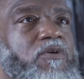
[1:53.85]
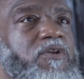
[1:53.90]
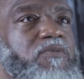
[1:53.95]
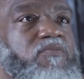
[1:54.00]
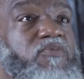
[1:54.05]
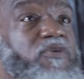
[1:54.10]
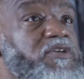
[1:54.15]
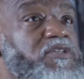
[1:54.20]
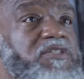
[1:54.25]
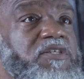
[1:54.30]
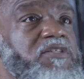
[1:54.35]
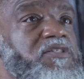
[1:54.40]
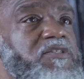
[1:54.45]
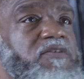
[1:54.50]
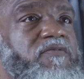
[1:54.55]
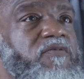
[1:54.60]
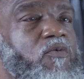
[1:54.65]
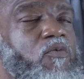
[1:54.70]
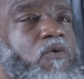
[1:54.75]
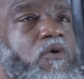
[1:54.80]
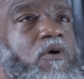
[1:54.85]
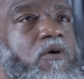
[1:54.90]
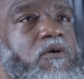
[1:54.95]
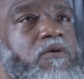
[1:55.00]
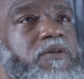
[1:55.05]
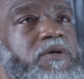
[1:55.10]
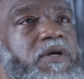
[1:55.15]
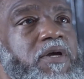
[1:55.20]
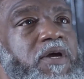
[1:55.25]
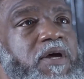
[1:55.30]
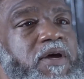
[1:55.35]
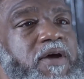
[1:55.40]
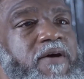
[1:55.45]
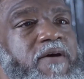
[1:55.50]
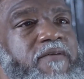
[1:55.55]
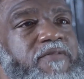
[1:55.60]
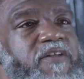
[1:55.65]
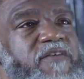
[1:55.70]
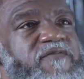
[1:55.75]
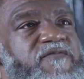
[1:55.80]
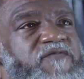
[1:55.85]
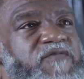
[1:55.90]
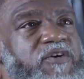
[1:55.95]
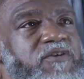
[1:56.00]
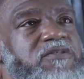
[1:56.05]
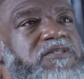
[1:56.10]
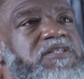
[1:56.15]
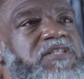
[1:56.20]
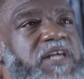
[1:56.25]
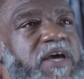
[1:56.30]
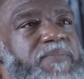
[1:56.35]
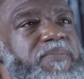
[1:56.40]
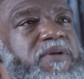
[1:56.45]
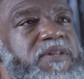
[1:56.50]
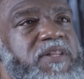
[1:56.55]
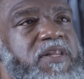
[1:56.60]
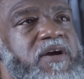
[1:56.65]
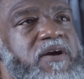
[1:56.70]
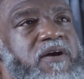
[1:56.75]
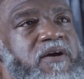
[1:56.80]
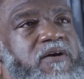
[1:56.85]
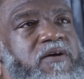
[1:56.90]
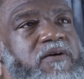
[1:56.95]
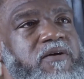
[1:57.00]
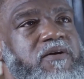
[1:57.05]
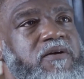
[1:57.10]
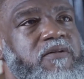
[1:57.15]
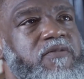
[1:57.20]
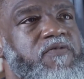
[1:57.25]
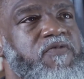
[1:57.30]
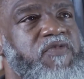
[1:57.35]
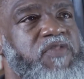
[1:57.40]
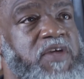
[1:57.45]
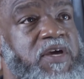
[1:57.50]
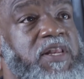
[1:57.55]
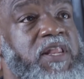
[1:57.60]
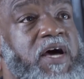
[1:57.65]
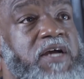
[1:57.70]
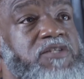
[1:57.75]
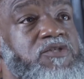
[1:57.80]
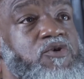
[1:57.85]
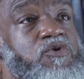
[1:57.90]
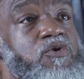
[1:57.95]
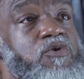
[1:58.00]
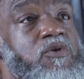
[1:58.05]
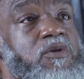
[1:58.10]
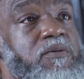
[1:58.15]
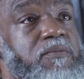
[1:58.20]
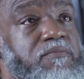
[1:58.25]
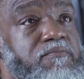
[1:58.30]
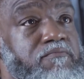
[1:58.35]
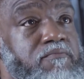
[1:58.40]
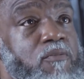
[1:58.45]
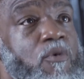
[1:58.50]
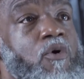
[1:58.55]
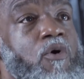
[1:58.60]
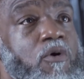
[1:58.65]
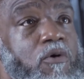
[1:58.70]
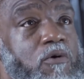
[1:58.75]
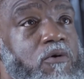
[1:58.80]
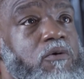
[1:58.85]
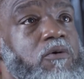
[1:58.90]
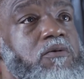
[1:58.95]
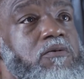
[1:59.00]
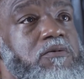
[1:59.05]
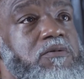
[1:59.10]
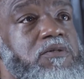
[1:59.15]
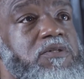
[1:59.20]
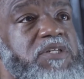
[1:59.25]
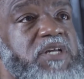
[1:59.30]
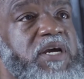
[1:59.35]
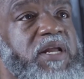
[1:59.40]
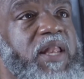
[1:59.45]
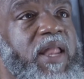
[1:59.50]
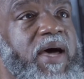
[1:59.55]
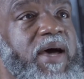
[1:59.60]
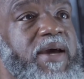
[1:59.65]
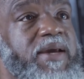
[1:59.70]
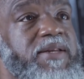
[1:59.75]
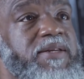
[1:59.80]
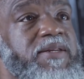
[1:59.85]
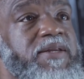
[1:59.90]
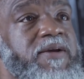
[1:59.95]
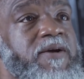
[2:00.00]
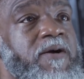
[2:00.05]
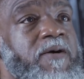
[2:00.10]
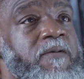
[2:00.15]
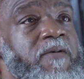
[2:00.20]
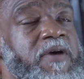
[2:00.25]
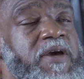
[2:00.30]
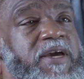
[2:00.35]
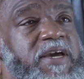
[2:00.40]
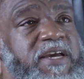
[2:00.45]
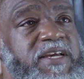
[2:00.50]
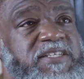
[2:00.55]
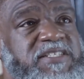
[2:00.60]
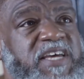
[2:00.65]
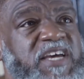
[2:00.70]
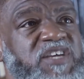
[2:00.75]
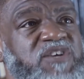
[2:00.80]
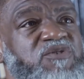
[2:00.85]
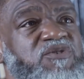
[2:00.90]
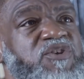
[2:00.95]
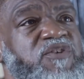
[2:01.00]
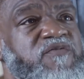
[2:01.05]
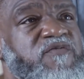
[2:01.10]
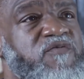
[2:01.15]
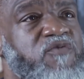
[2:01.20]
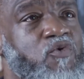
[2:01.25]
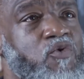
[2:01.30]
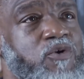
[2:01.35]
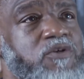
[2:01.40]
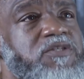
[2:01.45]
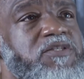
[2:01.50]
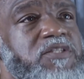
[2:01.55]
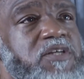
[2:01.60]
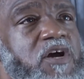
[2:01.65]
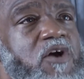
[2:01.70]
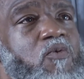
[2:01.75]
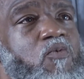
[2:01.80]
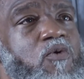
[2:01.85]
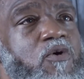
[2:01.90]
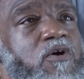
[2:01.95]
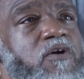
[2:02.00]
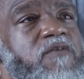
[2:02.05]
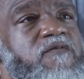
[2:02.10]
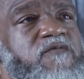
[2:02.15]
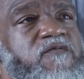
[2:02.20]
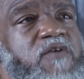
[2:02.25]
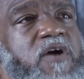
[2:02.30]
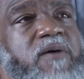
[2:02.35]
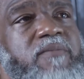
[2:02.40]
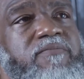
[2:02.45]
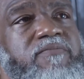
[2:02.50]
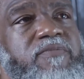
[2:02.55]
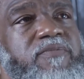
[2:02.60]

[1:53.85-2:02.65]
and Princetons of the world, the first step in their theological and moral decline is that you divorce their work from